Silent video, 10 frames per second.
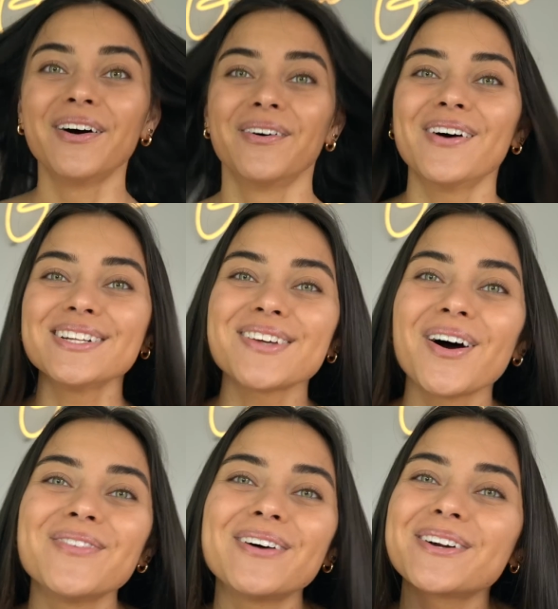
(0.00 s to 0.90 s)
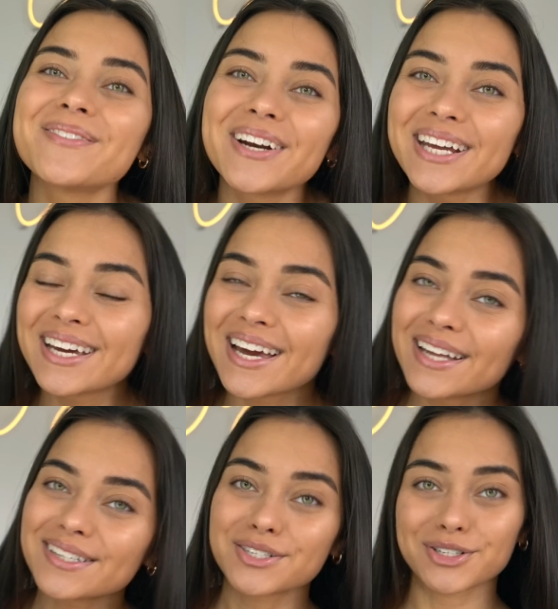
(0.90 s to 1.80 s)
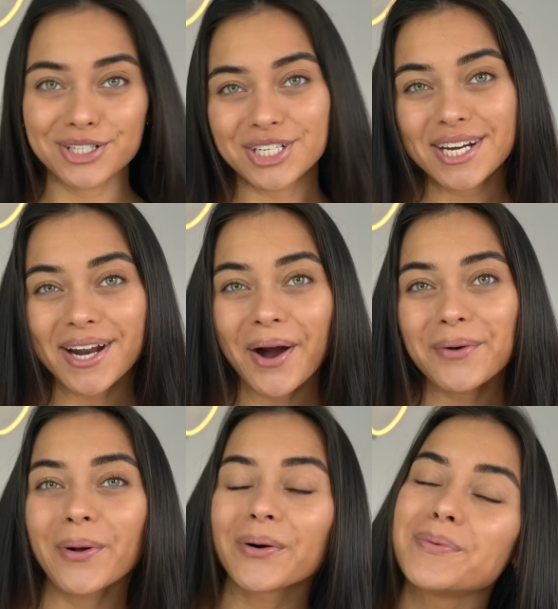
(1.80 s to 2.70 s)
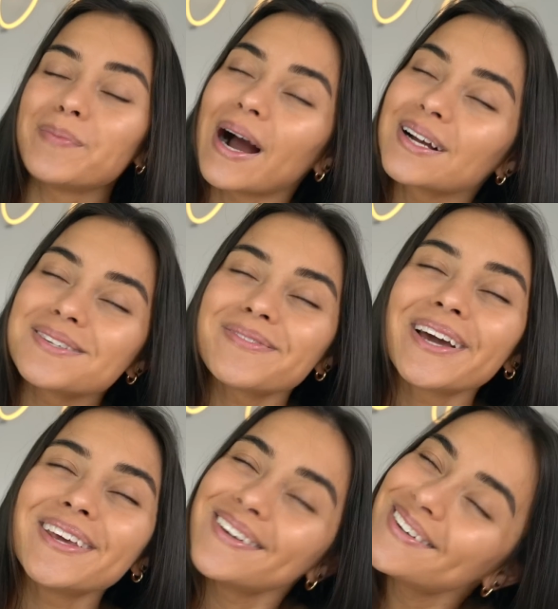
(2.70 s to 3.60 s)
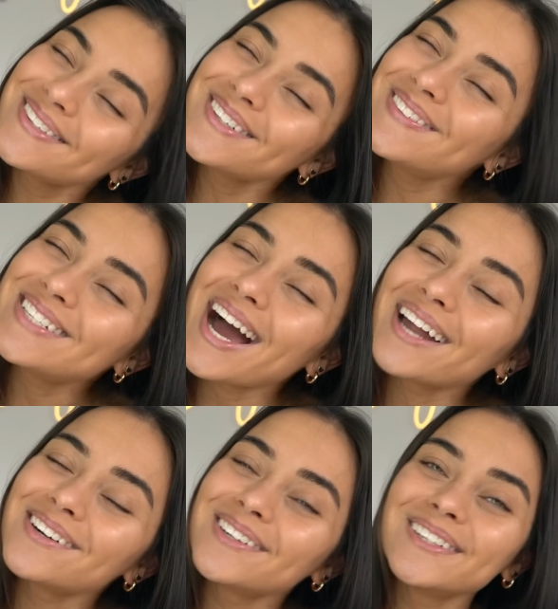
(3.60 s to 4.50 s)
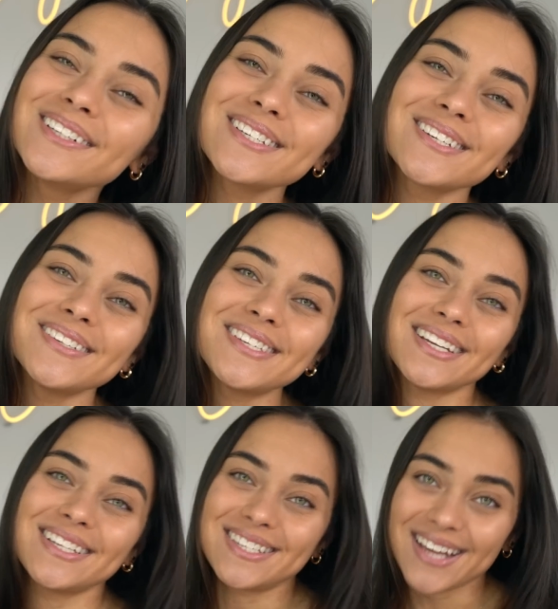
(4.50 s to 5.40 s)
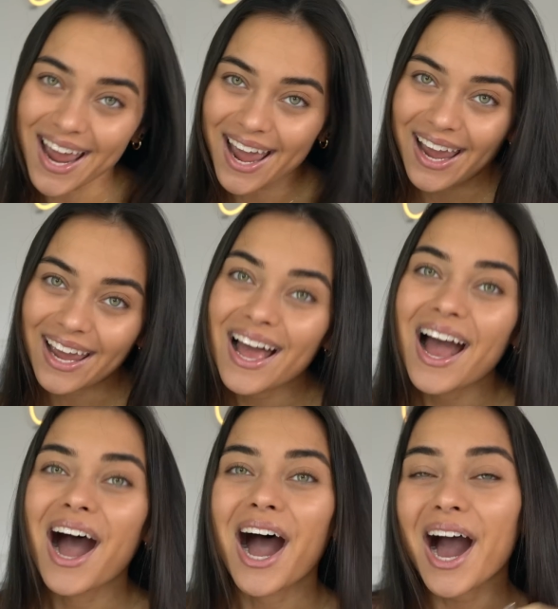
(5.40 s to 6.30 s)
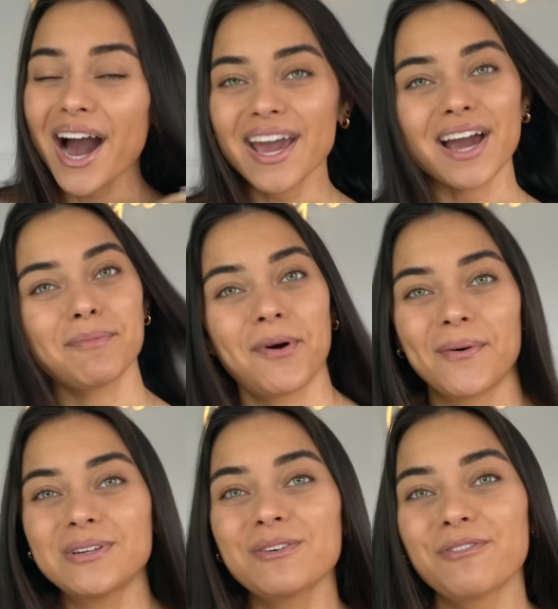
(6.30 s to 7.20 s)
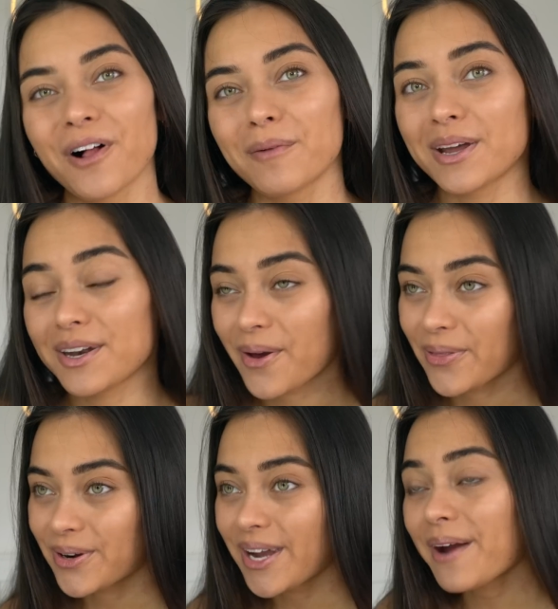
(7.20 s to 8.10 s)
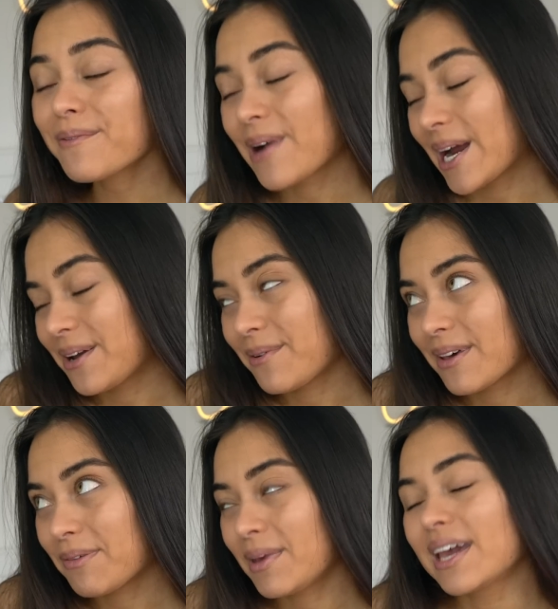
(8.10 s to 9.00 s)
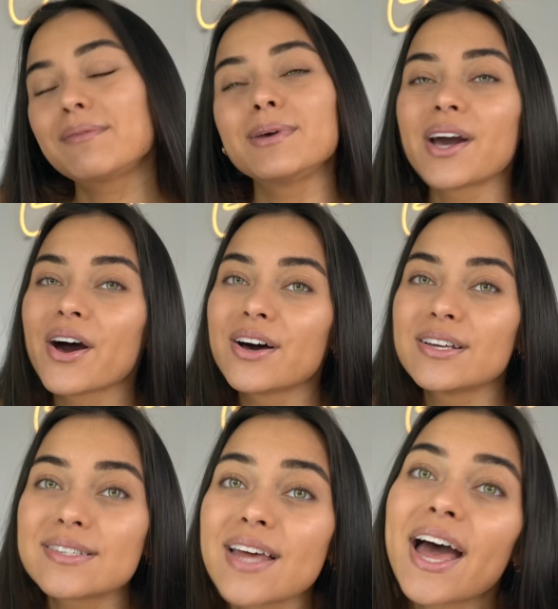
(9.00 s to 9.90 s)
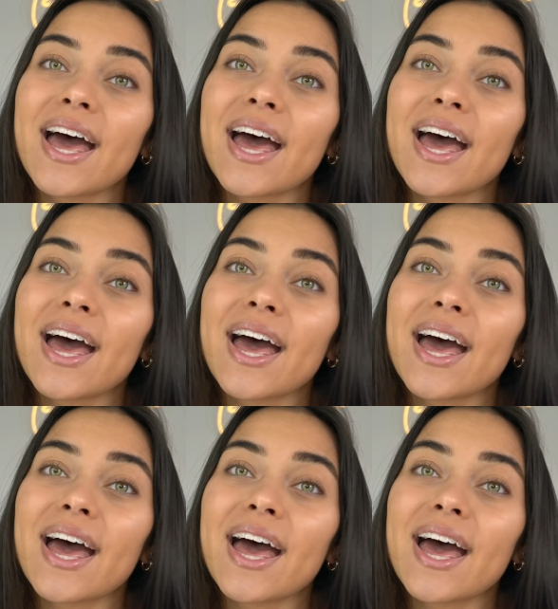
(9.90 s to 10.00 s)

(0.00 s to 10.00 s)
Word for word: what's up everybody, it's Giorgina, welcome back to my YouTube channel. So today I am going to film another get ready with me because